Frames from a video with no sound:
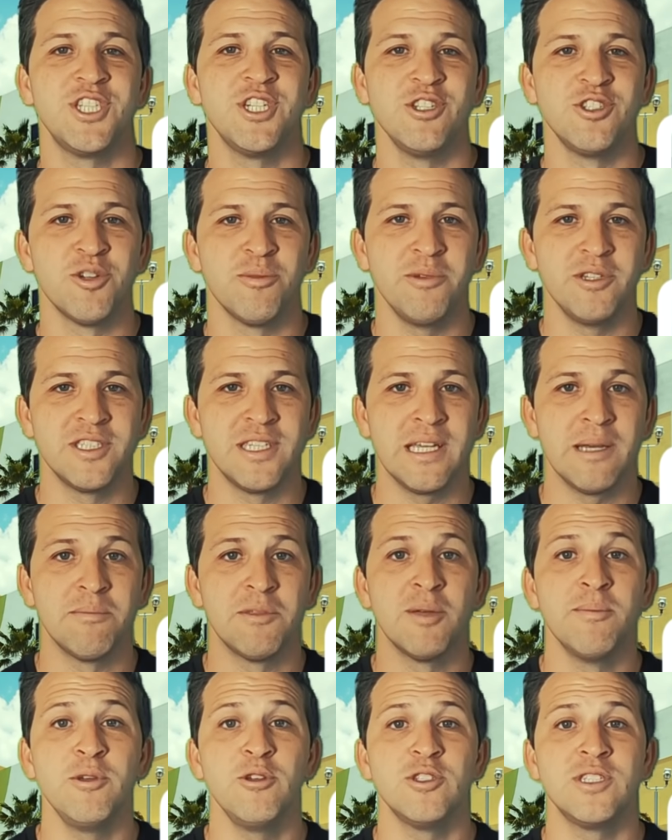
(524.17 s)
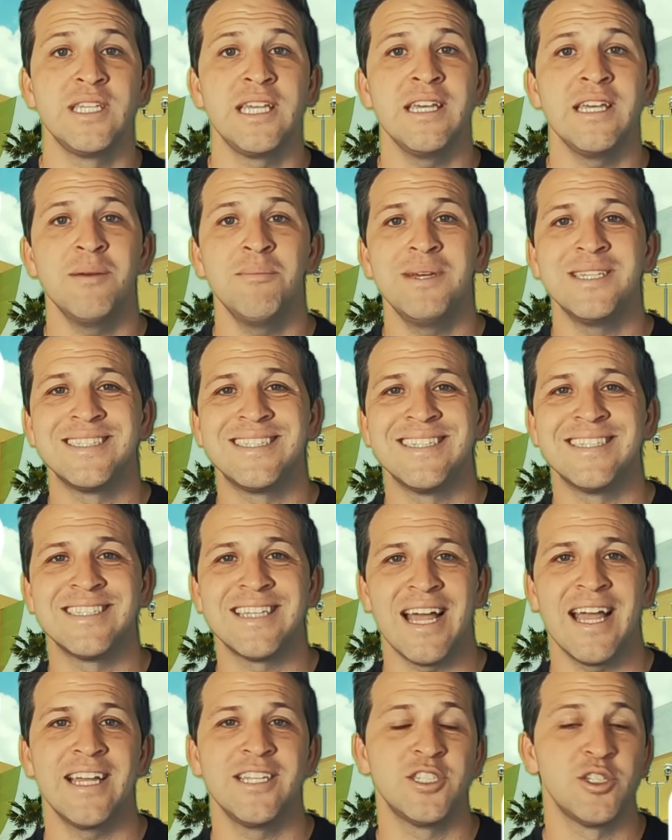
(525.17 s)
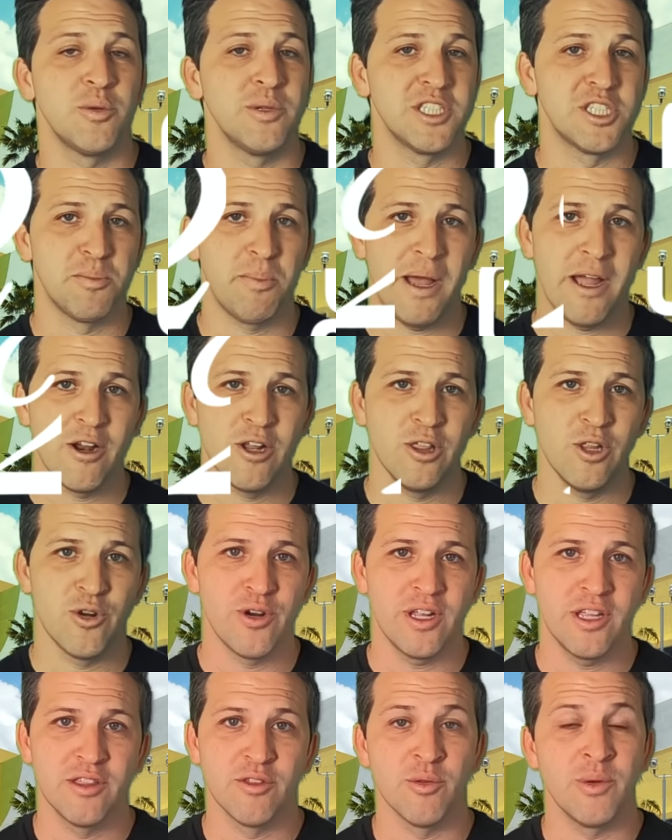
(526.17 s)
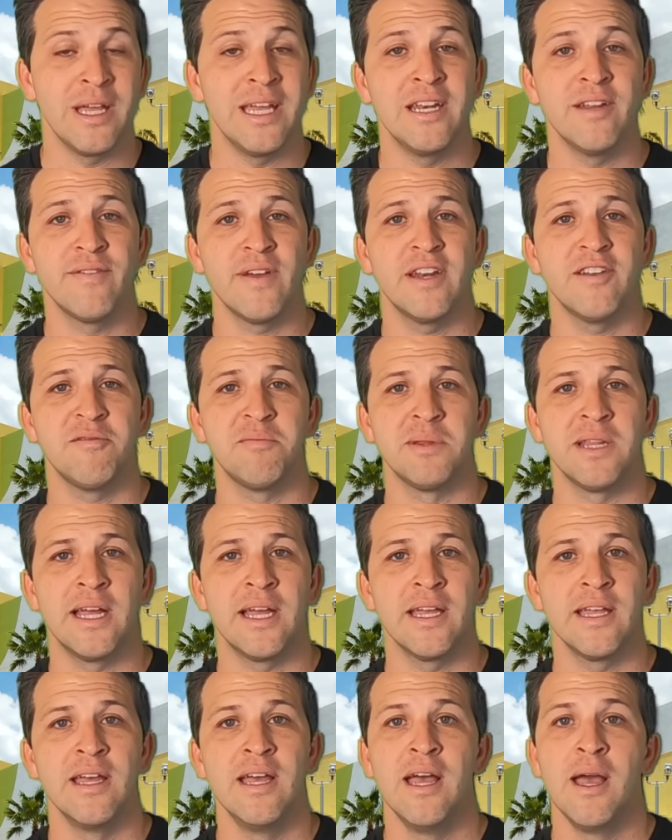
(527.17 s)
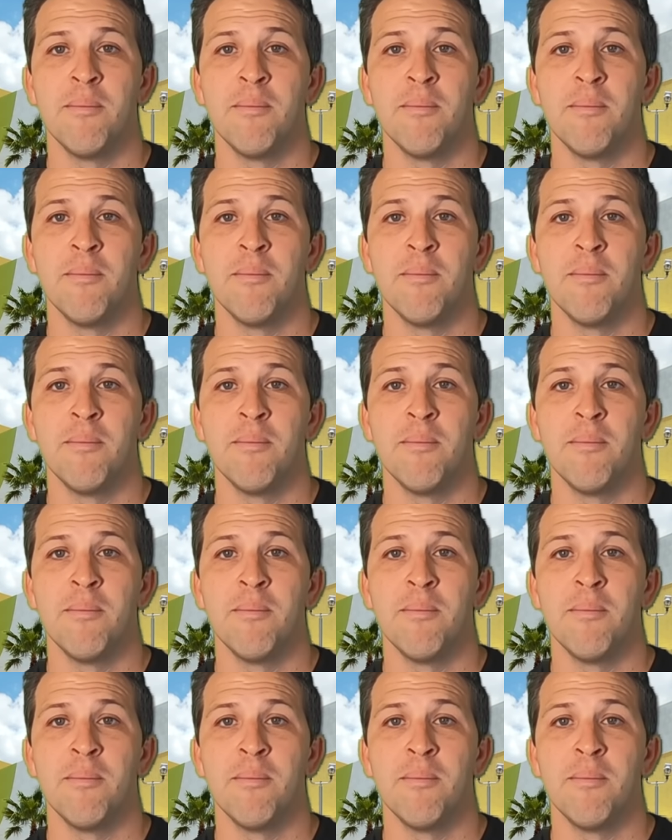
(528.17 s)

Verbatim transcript: Children Museum. The museum is designed to inspire learning through innovative play.